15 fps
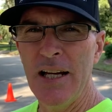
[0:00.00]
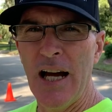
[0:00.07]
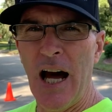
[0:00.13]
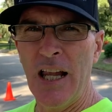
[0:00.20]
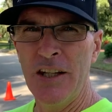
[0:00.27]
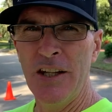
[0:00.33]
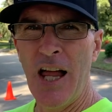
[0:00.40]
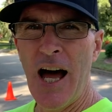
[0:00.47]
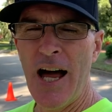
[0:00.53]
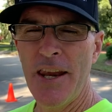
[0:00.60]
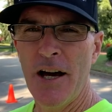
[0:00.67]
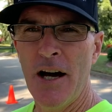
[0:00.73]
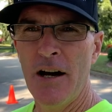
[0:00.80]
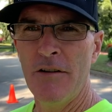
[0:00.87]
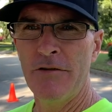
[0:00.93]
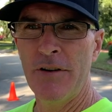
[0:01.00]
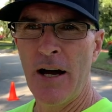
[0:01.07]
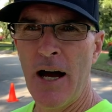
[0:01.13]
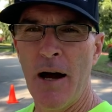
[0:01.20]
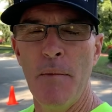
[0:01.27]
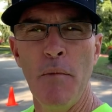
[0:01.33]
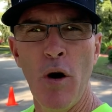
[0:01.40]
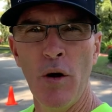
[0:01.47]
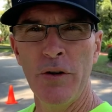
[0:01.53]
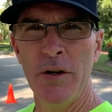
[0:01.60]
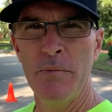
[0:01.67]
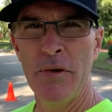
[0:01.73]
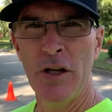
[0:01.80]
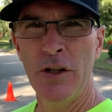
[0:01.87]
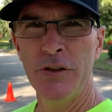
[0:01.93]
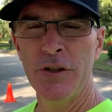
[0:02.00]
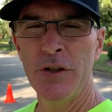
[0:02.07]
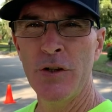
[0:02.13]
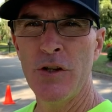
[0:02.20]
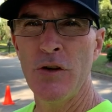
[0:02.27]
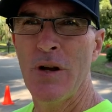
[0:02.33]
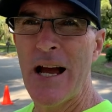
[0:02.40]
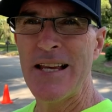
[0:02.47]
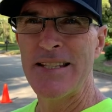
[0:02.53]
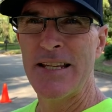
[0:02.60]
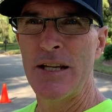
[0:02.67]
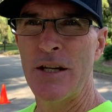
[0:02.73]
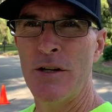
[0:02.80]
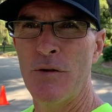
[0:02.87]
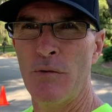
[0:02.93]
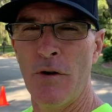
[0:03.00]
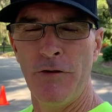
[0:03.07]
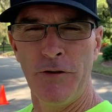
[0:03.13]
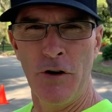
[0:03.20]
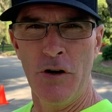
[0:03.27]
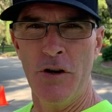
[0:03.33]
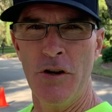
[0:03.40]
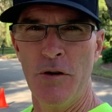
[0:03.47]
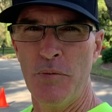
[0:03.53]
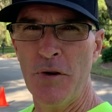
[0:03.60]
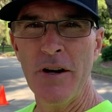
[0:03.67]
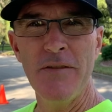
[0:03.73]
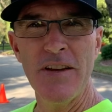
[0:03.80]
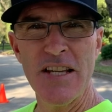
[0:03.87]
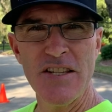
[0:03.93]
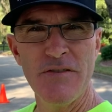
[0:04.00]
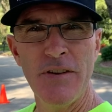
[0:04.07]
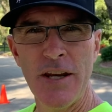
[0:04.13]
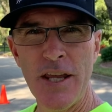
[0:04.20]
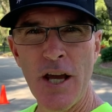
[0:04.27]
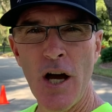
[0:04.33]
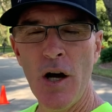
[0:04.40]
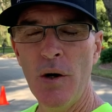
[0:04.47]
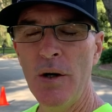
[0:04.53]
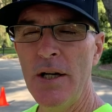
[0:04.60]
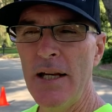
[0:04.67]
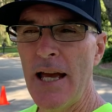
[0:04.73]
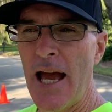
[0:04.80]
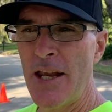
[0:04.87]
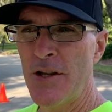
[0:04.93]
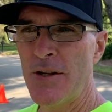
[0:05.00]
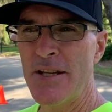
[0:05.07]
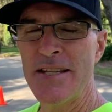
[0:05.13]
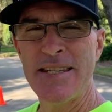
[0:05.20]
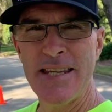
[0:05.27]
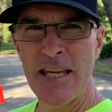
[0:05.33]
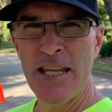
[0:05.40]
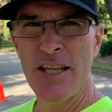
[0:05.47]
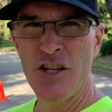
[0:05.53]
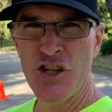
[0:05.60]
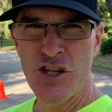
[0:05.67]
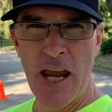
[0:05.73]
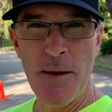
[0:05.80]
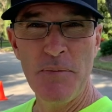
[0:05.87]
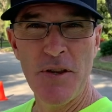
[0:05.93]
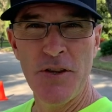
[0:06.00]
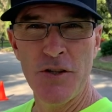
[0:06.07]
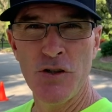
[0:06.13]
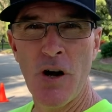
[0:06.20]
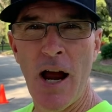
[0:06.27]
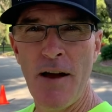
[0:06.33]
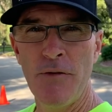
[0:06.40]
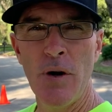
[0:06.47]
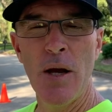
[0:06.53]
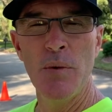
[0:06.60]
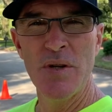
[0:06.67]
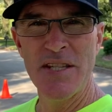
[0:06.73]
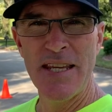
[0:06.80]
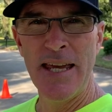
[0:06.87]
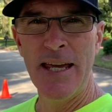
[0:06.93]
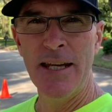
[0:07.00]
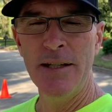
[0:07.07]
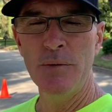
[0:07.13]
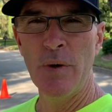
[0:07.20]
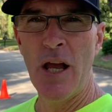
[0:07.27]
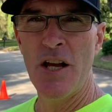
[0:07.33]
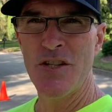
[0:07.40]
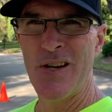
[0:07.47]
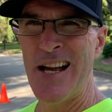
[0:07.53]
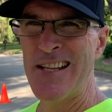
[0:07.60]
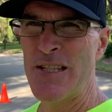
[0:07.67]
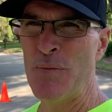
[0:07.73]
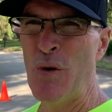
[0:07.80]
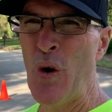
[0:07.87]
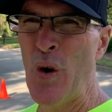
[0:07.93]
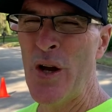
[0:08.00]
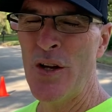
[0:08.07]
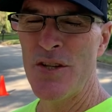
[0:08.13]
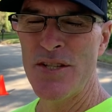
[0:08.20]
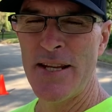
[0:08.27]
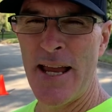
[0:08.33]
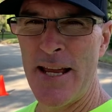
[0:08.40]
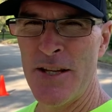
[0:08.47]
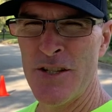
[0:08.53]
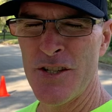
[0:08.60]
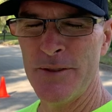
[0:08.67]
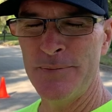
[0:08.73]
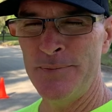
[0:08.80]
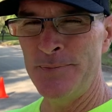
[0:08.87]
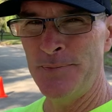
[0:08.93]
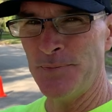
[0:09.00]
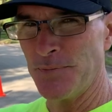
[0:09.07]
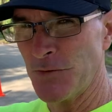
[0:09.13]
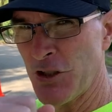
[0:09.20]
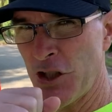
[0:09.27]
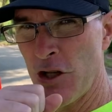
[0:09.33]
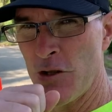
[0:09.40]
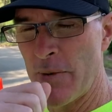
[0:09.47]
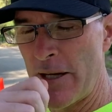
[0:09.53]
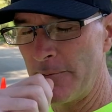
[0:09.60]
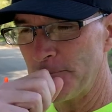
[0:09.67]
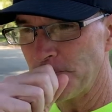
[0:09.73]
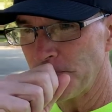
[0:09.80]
a lot of mold and mildew. You guys can refer to the previous video and you can see the shape that the driveway was in. We also had some oil stains, excuse me.